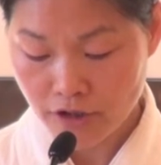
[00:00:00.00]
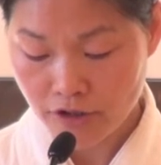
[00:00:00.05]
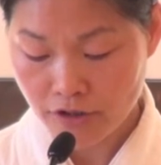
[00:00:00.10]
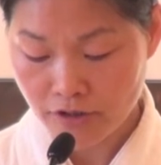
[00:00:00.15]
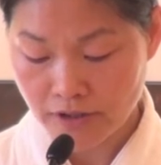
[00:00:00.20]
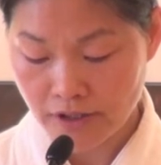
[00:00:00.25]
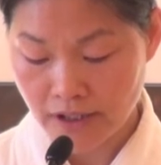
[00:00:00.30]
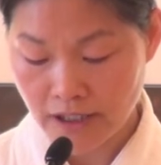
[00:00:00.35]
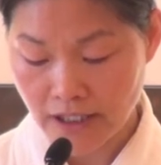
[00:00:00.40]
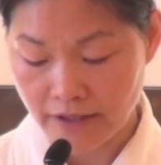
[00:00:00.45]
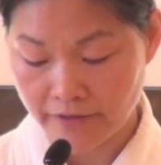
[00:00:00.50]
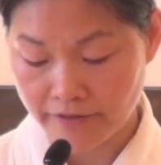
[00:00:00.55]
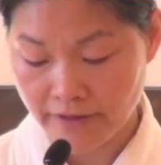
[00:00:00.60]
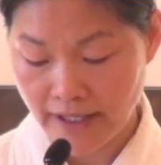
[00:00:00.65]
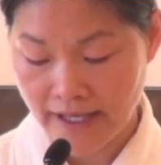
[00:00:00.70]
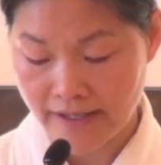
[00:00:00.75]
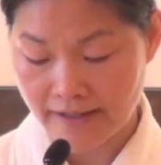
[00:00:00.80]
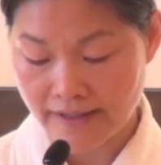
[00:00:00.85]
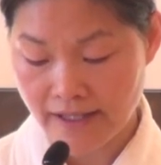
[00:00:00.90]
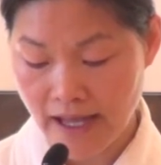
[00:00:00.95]
should live
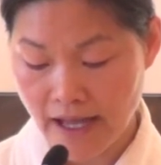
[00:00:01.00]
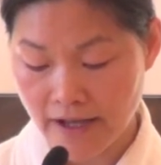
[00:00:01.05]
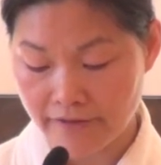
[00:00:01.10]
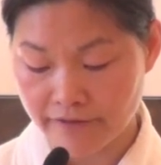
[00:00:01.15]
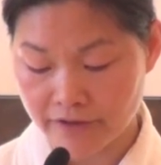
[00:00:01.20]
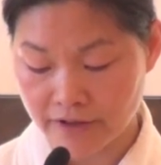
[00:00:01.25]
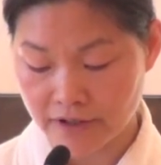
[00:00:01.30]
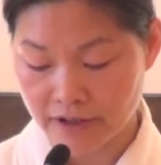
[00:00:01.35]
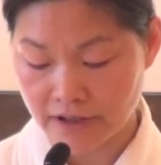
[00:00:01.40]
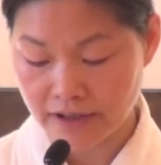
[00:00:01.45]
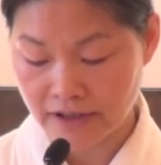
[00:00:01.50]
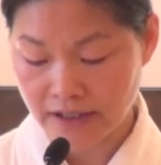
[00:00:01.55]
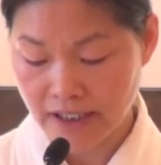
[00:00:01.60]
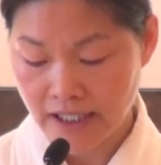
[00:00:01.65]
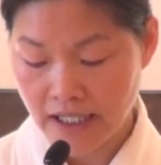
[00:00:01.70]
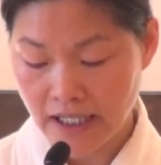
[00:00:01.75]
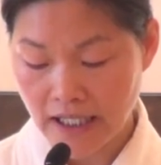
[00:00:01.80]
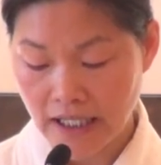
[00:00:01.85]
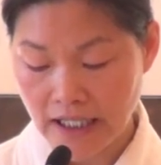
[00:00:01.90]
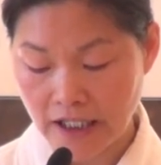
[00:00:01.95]
as ever
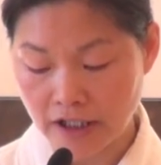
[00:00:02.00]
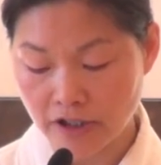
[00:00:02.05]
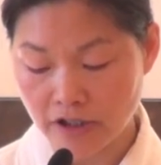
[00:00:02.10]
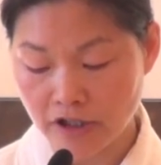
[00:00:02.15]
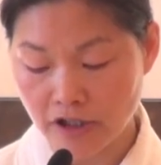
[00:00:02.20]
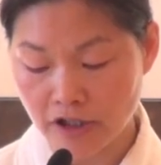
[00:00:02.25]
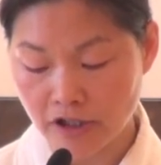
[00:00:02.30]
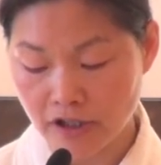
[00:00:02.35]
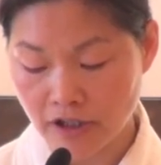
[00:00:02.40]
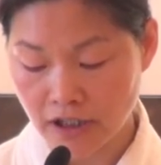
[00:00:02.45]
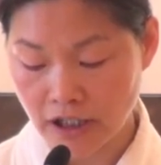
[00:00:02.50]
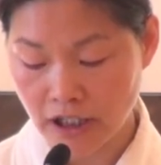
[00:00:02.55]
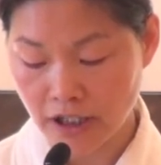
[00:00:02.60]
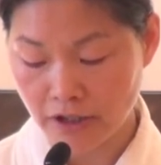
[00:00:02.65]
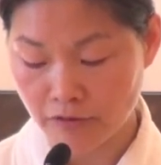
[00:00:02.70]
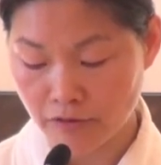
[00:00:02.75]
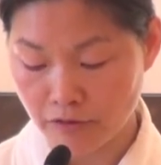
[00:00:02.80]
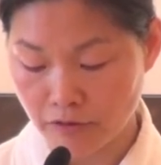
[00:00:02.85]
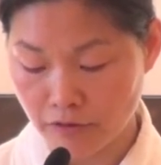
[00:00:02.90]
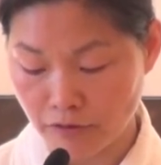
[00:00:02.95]

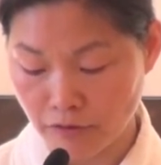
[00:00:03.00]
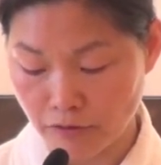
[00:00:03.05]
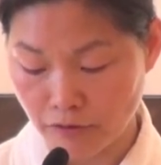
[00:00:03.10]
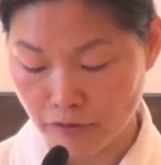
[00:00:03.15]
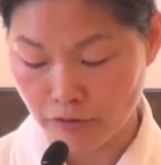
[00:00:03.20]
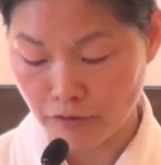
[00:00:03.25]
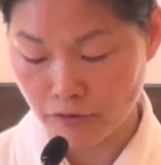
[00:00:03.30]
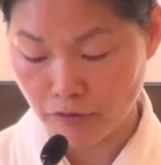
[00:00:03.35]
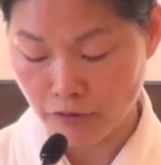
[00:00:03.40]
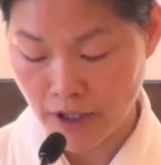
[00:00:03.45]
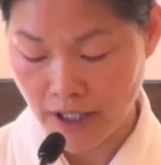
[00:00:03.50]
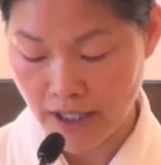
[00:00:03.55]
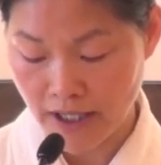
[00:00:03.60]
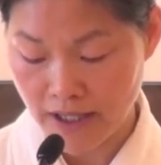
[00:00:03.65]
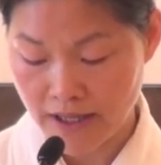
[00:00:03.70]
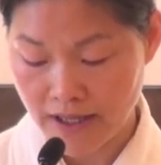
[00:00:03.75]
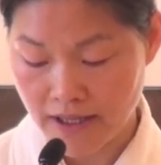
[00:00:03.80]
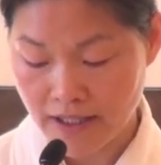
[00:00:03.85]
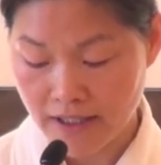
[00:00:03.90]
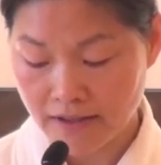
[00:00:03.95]
eternally
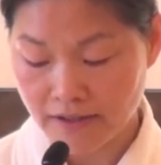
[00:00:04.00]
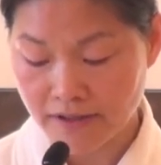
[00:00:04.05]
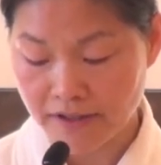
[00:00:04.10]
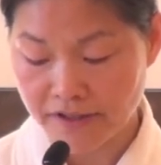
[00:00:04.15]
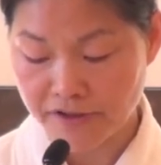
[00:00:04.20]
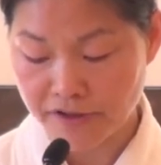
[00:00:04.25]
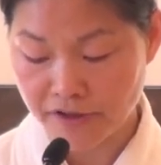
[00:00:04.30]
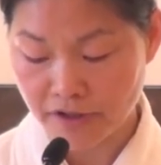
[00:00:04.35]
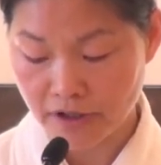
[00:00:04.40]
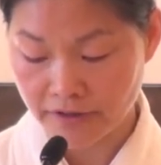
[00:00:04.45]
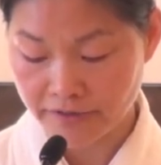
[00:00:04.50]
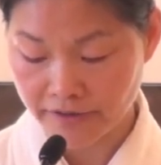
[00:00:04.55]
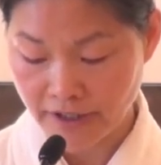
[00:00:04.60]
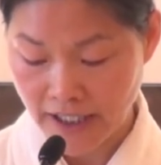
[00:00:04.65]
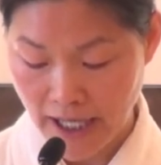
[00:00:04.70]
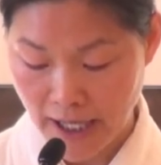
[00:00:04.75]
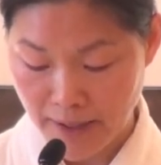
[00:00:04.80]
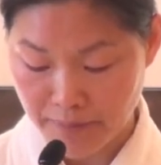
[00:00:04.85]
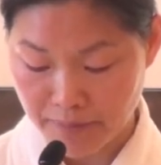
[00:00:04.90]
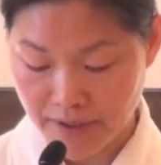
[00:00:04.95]
with deserved
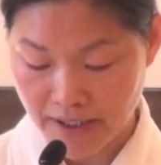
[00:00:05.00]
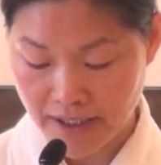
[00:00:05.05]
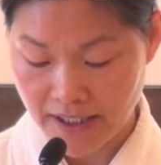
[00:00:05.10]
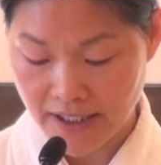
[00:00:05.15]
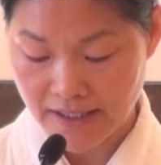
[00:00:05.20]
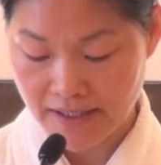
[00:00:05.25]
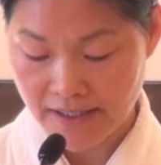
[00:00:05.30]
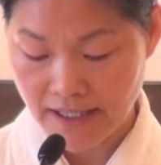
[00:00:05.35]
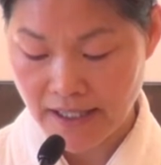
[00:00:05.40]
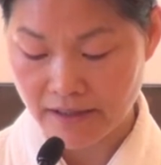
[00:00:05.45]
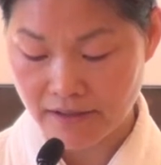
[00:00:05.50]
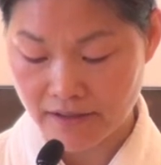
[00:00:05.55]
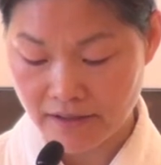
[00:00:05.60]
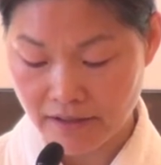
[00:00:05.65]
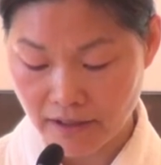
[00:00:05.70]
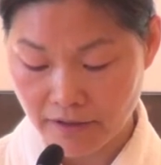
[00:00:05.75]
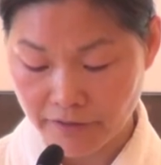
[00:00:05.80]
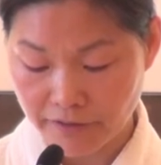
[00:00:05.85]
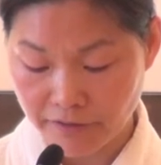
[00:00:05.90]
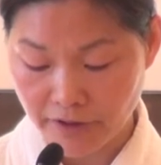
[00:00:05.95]
happiness and
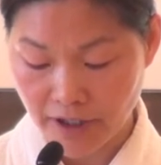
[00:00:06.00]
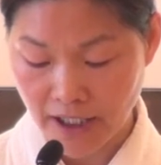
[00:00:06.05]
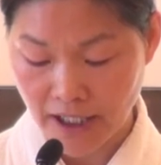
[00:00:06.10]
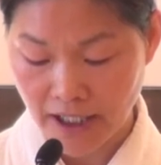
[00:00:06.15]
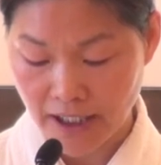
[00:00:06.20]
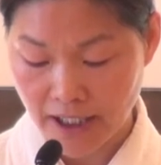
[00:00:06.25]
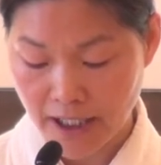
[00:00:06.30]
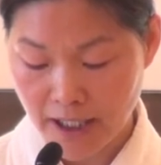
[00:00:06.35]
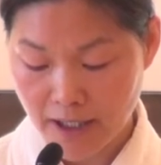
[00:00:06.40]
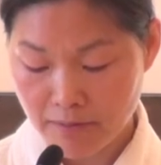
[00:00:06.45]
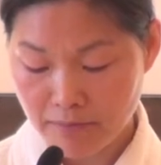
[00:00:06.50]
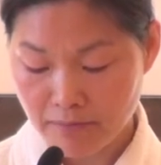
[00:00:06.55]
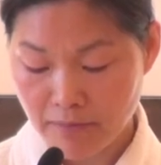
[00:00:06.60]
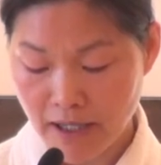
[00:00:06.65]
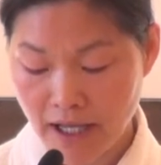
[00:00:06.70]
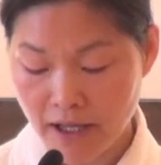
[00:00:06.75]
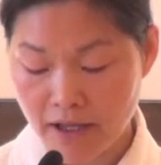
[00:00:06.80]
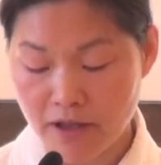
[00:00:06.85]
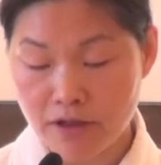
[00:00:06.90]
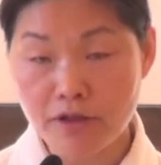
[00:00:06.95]
suffering
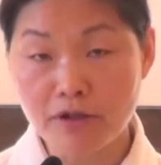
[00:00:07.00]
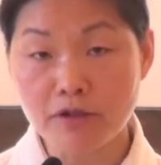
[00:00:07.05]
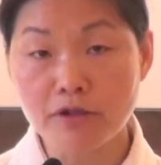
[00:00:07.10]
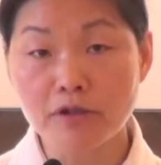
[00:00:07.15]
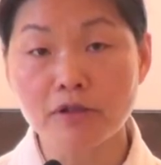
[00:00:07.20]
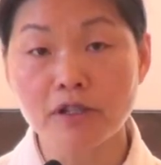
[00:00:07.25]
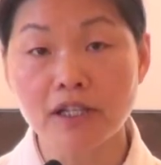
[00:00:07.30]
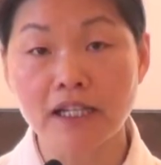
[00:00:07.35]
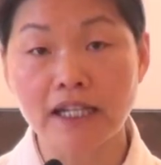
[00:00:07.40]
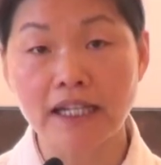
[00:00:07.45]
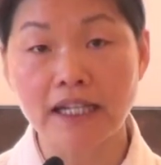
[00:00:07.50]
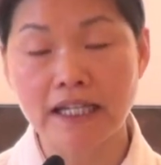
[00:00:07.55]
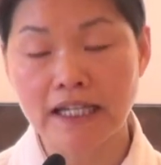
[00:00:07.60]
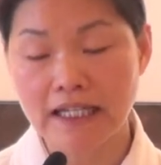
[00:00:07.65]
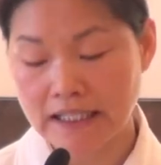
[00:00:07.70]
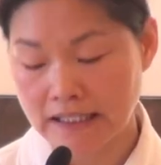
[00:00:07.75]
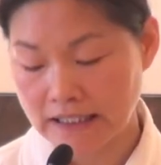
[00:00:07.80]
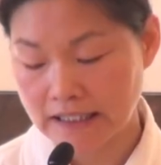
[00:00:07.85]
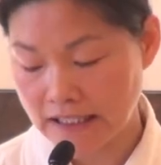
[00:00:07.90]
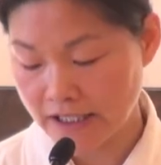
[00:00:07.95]
by thoroughly
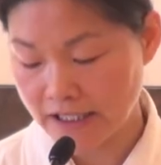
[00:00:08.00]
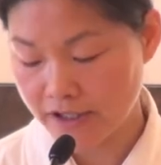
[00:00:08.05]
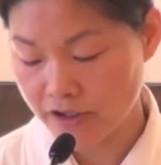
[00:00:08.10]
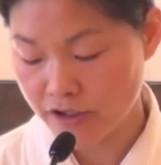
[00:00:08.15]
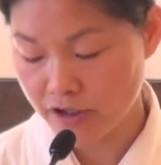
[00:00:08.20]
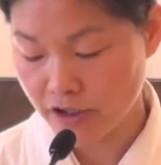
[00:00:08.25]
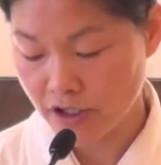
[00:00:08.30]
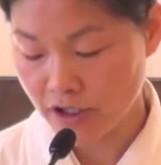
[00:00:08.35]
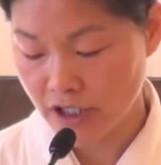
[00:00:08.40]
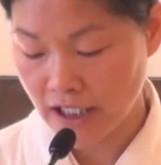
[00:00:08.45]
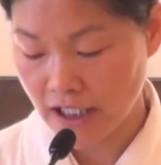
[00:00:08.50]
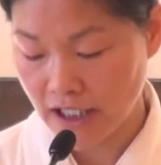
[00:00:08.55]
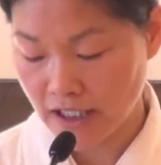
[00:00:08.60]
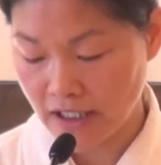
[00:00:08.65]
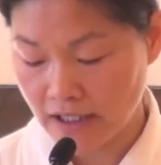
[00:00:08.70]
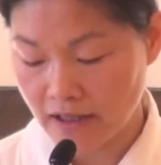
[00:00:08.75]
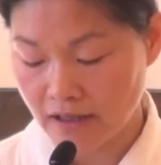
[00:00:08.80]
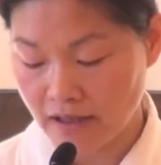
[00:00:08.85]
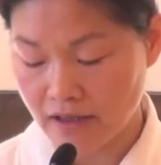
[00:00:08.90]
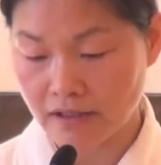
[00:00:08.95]

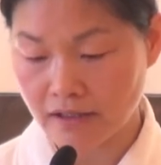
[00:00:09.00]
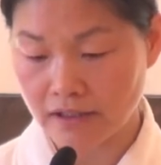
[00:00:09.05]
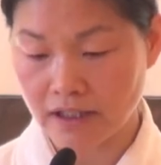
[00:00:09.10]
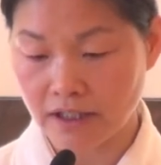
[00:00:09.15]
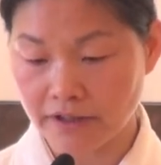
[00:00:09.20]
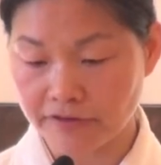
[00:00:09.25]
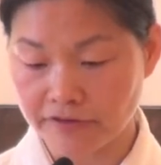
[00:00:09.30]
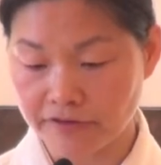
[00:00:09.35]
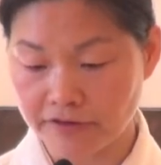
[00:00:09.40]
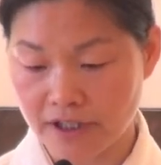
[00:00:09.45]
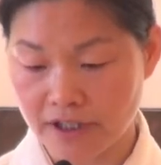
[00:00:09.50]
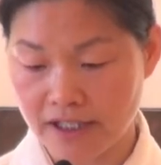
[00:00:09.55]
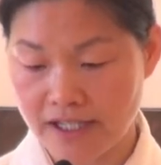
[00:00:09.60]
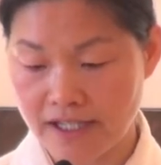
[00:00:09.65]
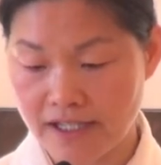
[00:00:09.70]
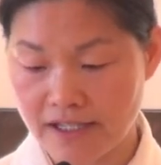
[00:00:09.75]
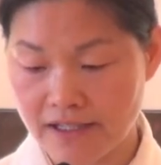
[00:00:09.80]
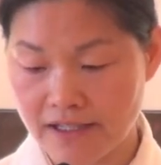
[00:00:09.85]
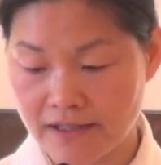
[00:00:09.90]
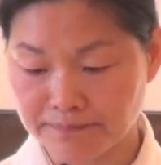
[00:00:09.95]
discerning the
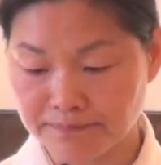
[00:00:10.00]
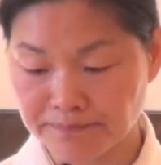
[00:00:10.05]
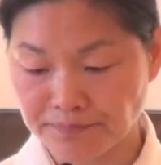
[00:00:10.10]
difference